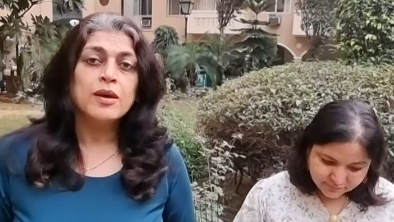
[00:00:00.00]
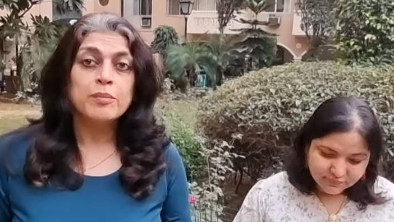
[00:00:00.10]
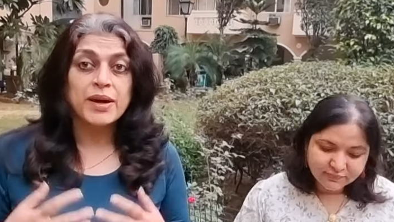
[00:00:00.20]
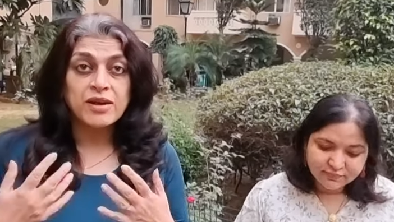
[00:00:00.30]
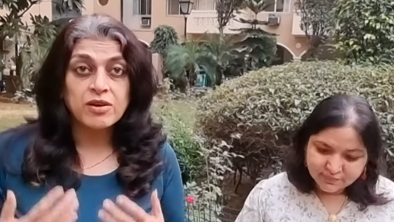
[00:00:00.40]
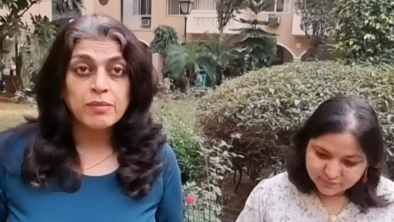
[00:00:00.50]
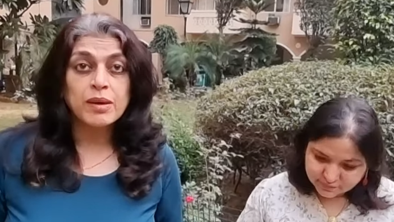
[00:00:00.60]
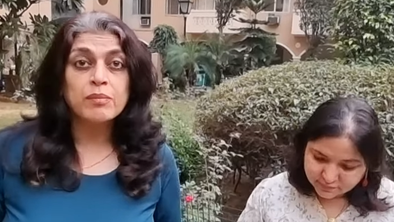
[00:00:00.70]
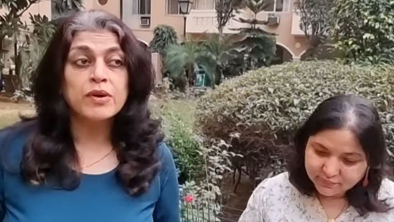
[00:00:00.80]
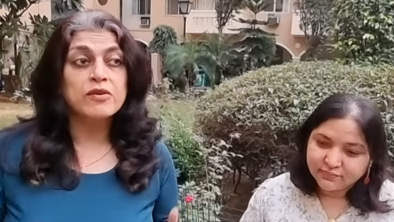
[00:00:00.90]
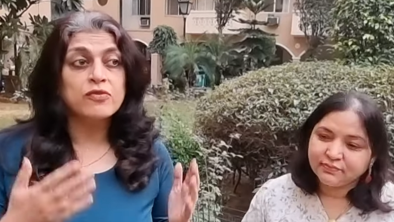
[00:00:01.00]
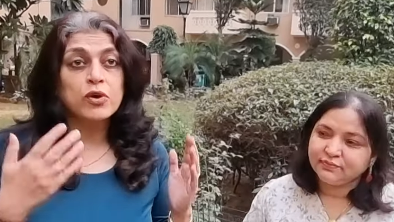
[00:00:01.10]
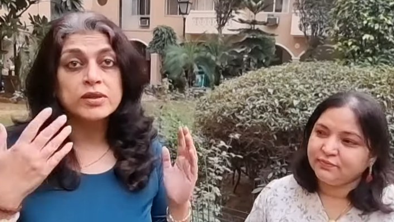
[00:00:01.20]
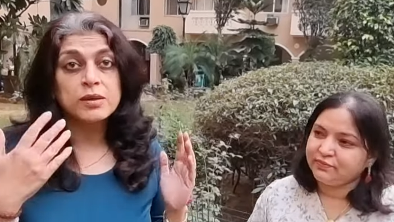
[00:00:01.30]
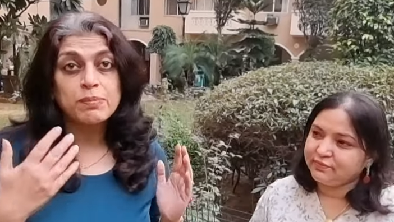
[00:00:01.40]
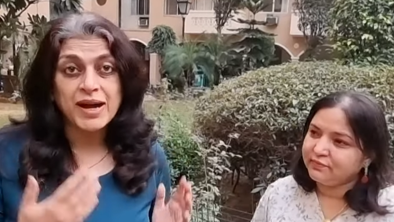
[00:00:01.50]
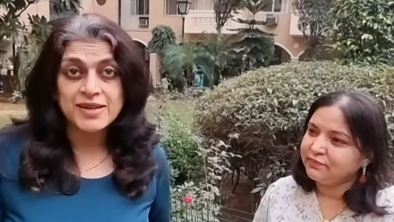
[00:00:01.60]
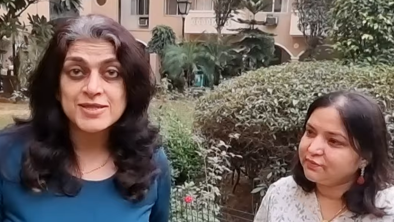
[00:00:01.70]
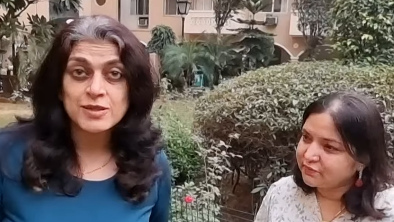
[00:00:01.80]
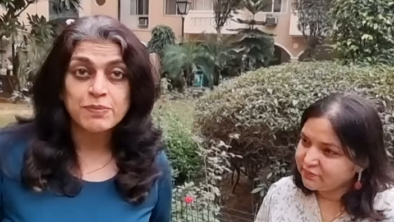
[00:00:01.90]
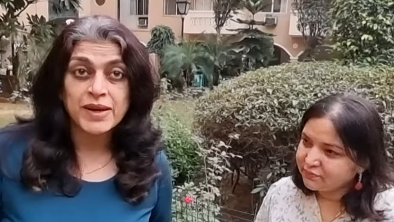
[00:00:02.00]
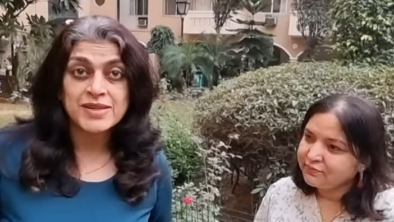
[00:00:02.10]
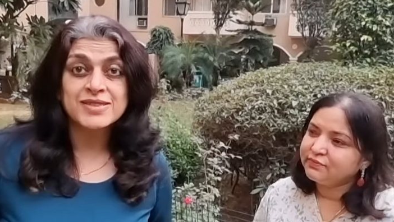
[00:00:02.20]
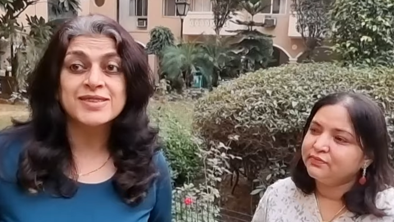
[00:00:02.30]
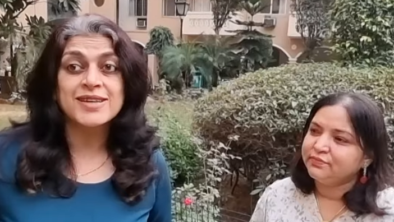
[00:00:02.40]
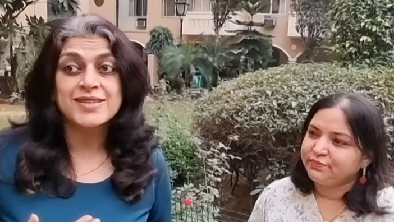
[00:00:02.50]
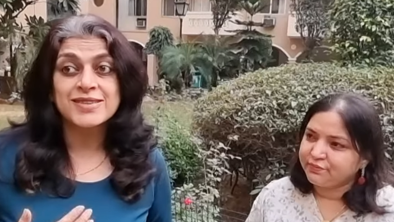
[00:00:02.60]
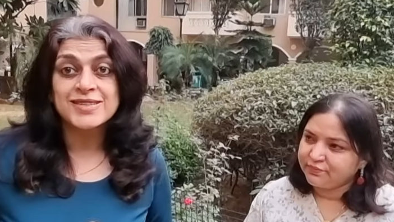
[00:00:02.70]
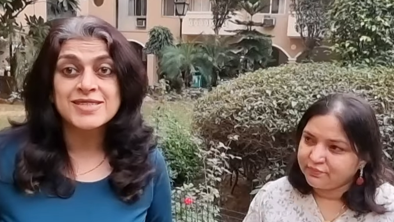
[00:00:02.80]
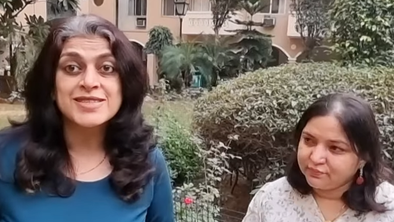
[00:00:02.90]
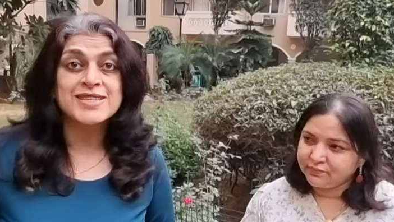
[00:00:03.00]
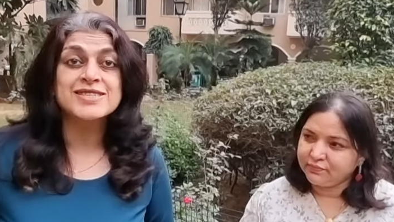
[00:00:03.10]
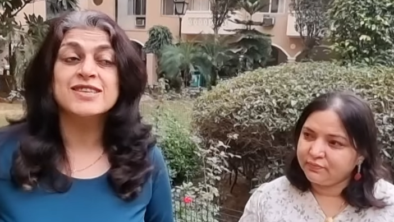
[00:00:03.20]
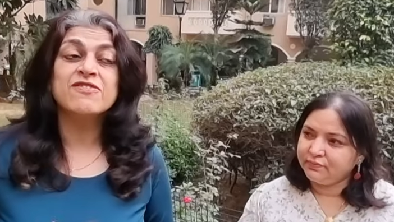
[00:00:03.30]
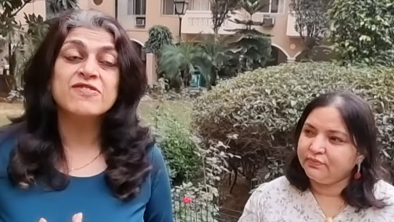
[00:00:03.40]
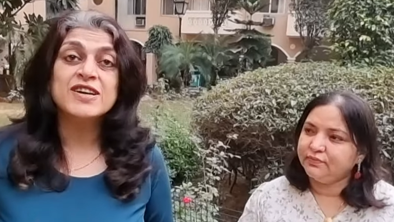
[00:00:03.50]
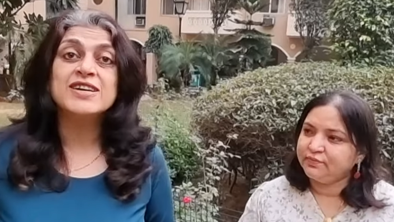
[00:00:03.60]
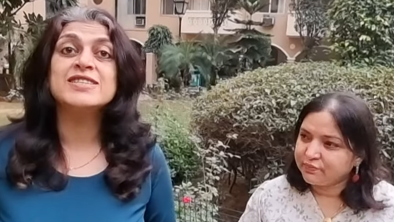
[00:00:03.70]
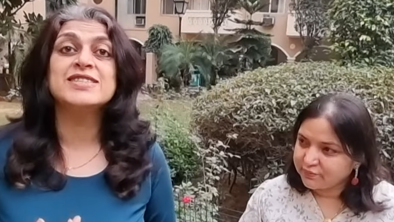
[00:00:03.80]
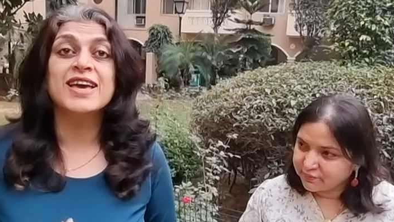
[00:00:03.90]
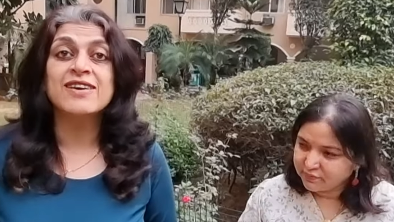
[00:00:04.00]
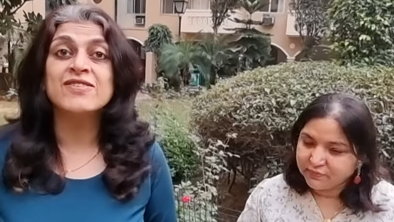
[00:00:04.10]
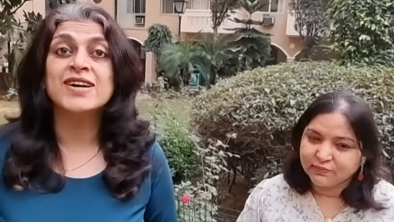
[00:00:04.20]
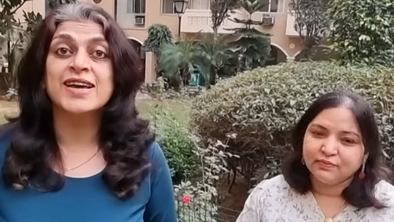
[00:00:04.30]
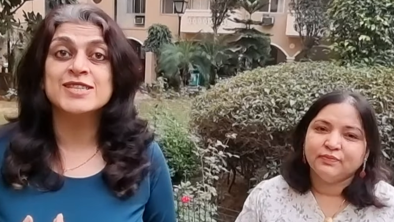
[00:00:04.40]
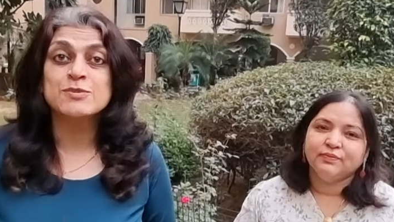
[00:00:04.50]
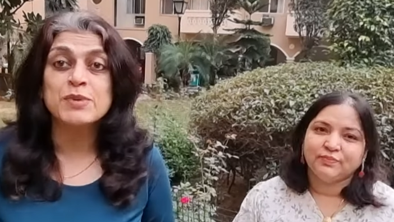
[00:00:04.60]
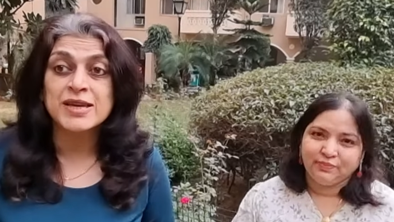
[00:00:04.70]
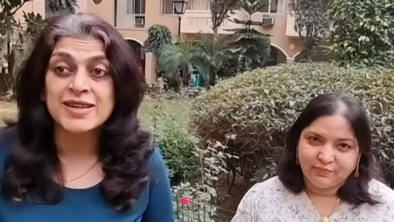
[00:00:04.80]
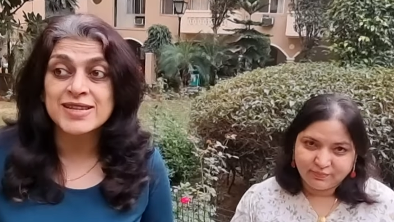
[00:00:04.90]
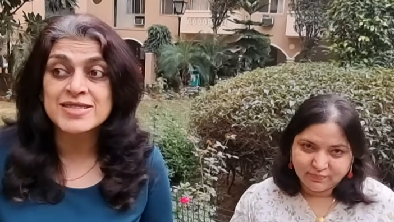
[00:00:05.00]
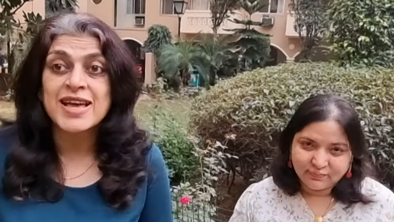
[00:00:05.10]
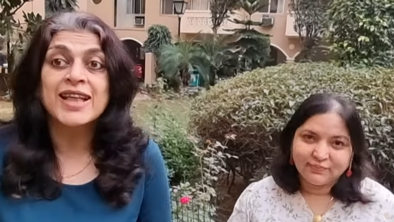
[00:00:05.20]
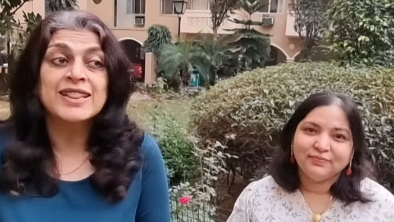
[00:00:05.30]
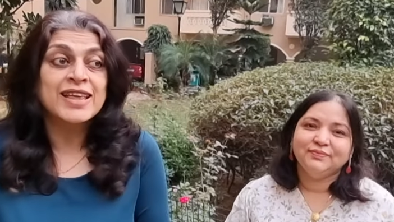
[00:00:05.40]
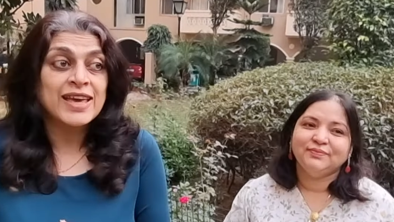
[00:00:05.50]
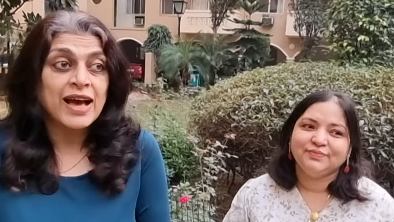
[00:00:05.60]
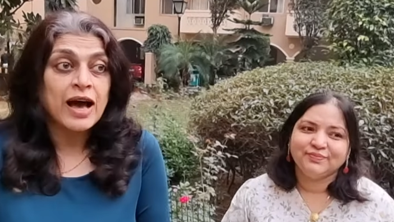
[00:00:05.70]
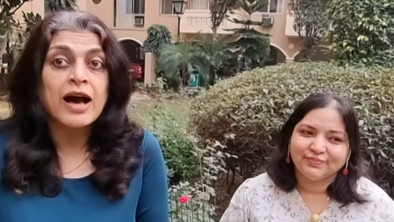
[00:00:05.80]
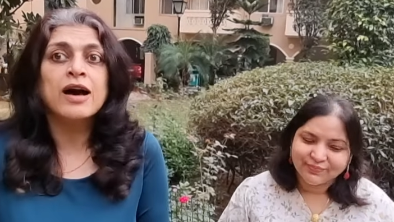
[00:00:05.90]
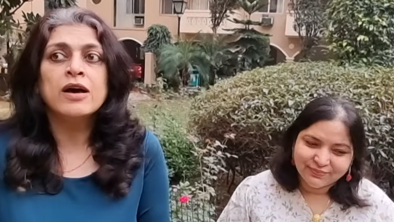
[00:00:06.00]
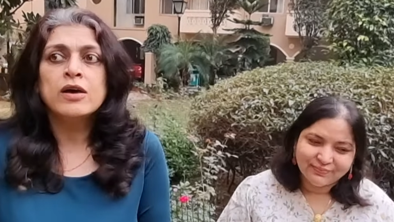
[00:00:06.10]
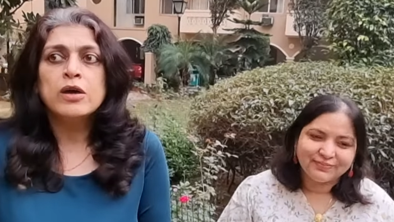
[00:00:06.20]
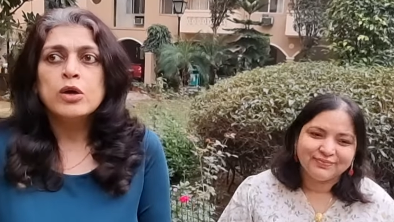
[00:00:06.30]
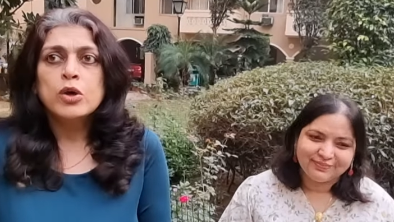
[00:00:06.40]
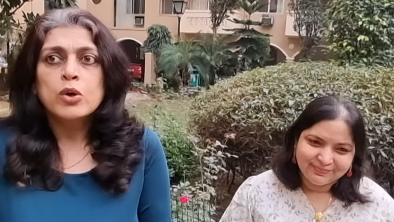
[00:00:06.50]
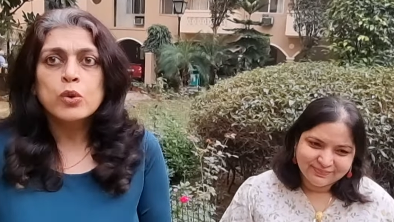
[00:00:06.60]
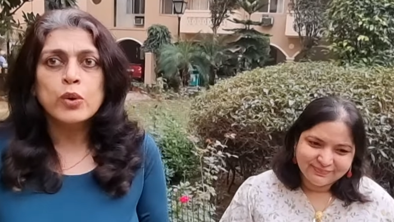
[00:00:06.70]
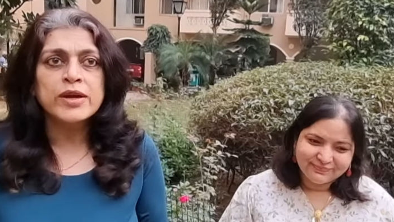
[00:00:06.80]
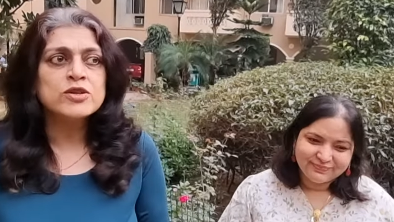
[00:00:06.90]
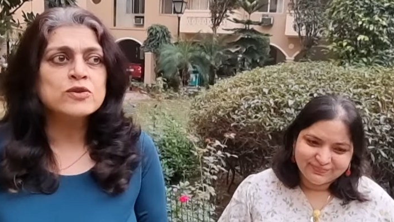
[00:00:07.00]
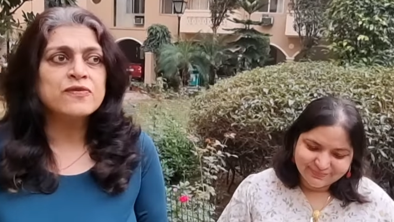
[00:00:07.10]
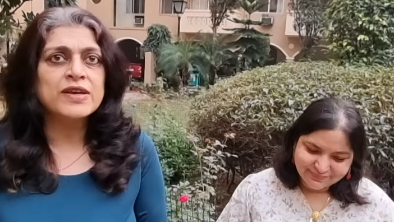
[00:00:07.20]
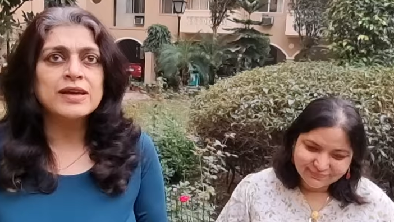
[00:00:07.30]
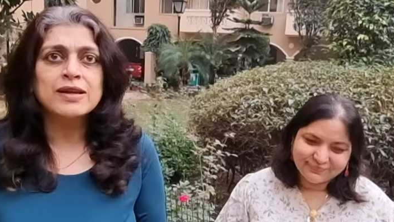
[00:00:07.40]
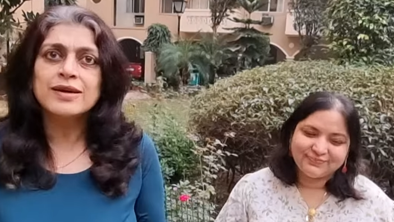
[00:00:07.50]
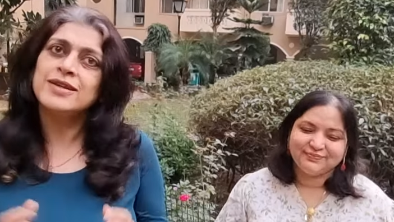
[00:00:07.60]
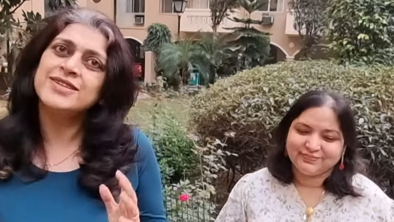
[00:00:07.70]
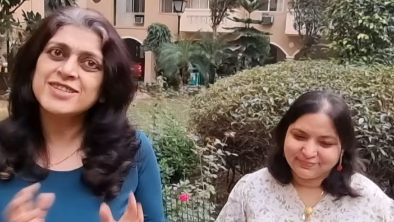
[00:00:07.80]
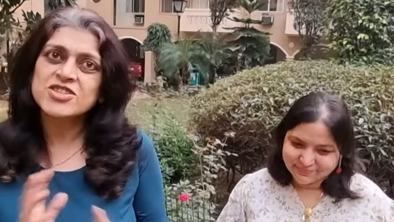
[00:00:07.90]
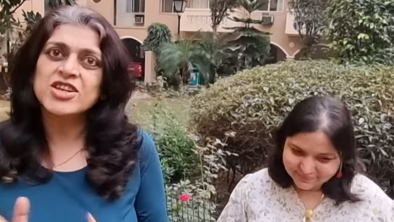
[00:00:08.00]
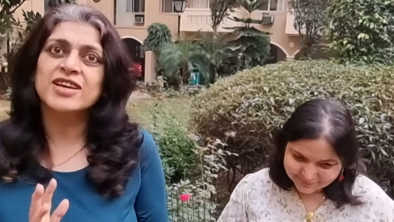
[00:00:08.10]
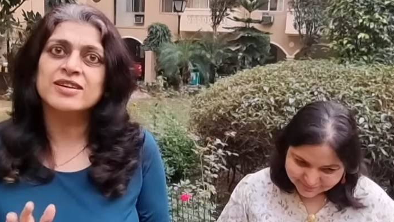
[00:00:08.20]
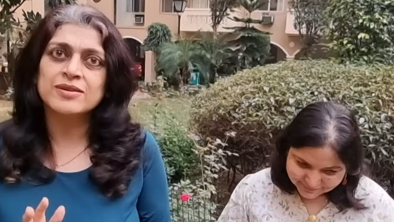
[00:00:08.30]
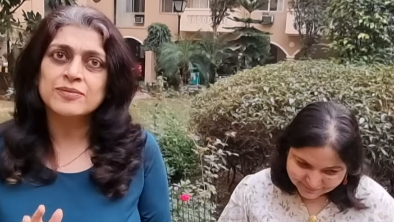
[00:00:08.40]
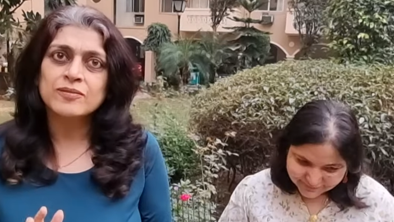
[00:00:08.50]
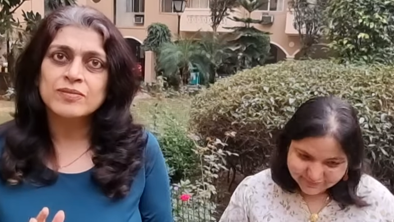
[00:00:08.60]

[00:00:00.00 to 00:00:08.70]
Speaker 1: But remember, for the participant, this is their first ever experience and they are going to feel a little shaken,